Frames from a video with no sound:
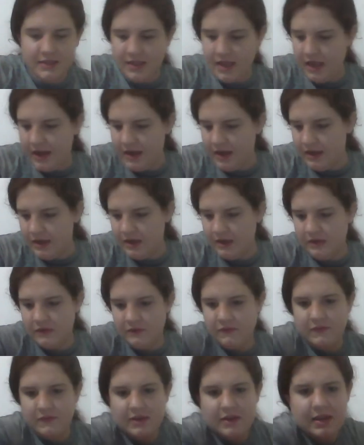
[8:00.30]
kind
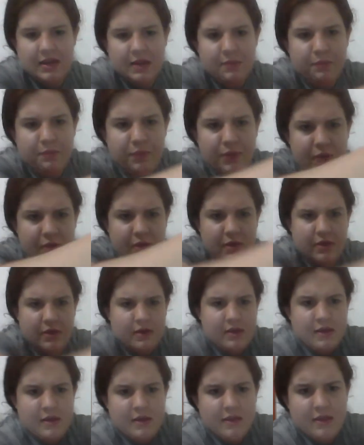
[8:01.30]
of nip
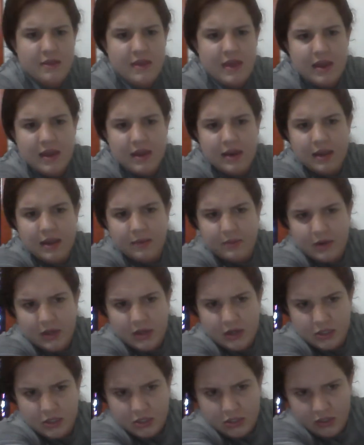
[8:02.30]
that. I'm
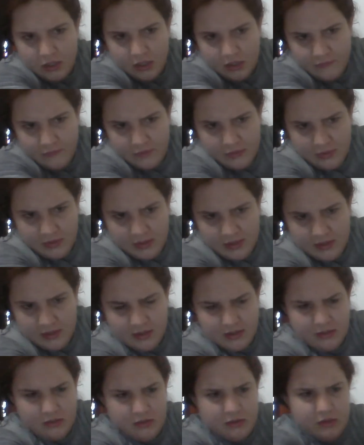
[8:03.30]
not sure if you can,